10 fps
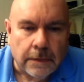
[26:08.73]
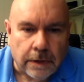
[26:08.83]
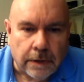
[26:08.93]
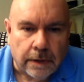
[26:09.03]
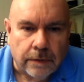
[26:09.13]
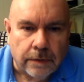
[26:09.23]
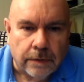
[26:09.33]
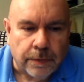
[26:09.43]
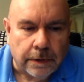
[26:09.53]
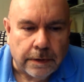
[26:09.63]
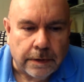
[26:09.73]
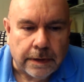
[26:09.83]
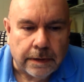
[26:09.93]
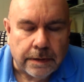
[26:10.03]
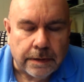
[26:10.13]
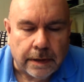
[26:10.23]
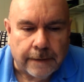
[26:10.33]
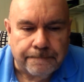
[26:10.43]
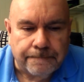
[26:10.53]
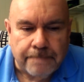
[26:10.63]
Okay, well, that's pretty good size.
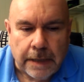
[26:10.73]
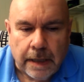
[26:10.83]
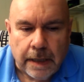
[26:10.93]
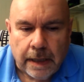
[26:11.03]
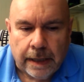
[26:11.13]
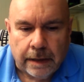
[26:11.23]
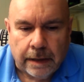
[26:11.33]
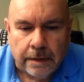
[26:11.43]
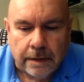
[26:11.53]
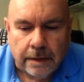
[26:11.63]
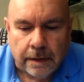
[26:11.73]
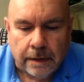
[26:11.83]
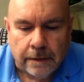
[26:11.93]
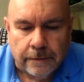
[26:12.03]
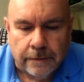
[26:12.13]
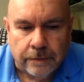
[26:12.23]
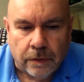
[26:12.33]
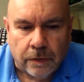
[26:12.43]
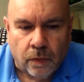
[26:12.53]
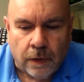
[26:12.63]
And
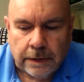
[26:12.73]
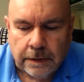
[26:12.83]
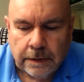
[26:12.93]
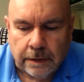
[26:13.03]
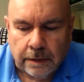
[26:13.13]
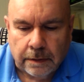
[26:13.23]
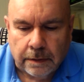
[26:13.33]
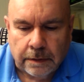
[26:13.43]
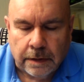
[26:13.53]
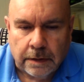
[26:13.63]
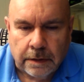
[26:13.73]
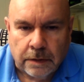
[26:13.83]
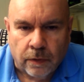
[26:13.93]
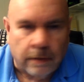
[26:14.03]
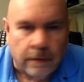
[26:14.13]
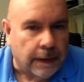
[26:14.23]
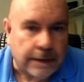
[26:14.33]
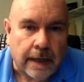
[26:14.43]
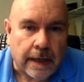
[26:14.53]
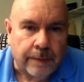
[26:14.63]
what were there like
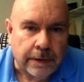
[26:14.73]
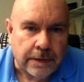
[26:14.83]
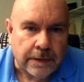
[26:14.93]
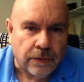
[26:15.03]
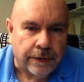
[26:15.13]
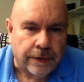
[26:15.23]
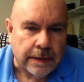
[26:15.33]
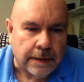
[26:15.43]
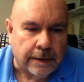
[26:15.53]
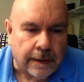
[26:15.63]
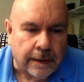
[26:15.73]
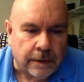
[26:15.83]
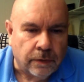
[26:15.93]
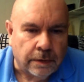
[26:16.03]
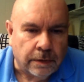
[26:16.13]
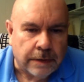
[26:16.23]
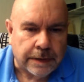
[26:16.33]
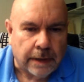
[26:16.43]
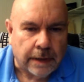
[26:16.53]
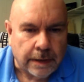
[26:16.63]
topics or things like that that were
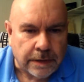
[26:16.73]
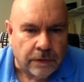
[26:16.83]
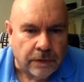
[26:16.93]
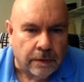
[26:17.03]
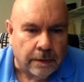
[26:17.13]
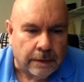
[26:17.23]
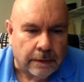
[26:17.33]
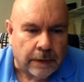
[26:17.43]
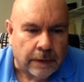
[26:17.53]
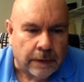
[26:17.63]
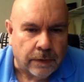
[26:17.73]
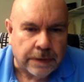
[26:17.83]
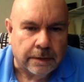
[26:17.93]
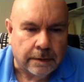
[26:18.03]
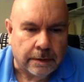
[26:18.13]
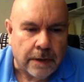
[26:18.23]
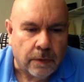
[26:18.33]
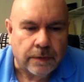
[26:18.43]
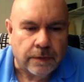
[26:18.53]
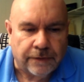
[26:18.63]
discussed, or what was
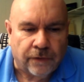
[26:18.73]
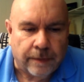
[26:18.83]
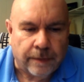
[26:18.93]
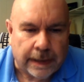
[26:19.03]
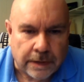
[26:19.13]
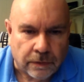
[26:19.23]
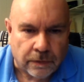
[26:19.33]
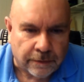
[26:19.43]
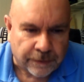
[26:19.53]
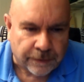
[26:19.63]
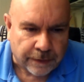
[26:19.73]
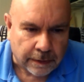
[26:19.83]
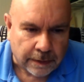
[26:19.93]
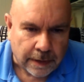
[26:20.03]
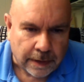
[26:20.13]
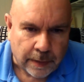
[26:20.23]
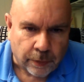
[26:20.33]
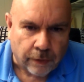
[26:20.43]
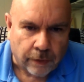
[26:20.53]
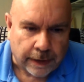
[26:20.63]
the format sort of the
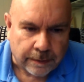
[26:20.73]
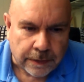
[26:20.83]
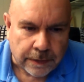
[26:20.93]
program?